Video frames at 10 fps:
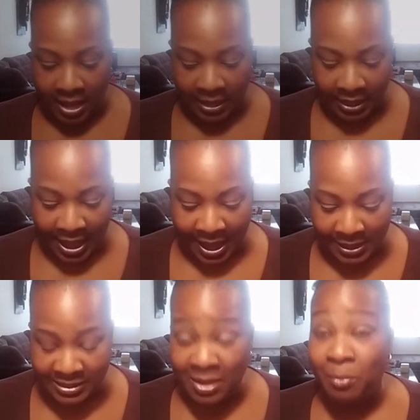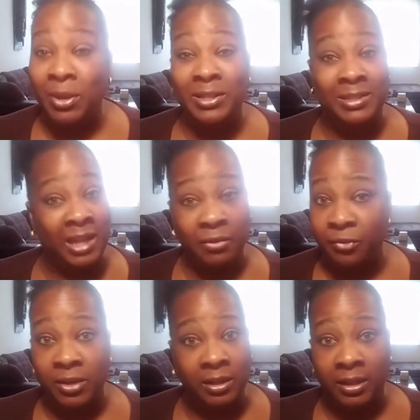And last, but
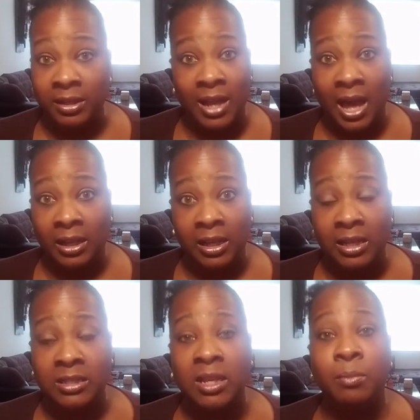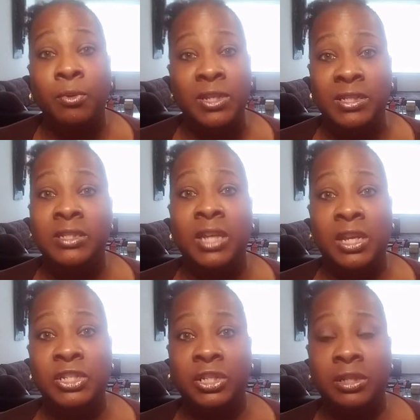definitely not least,
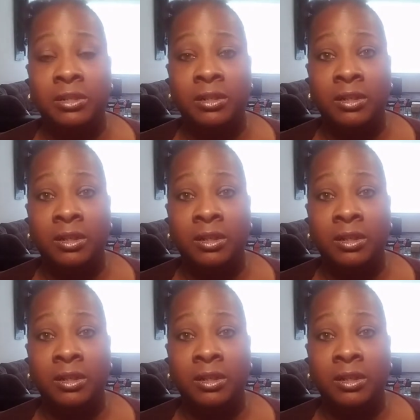presentation.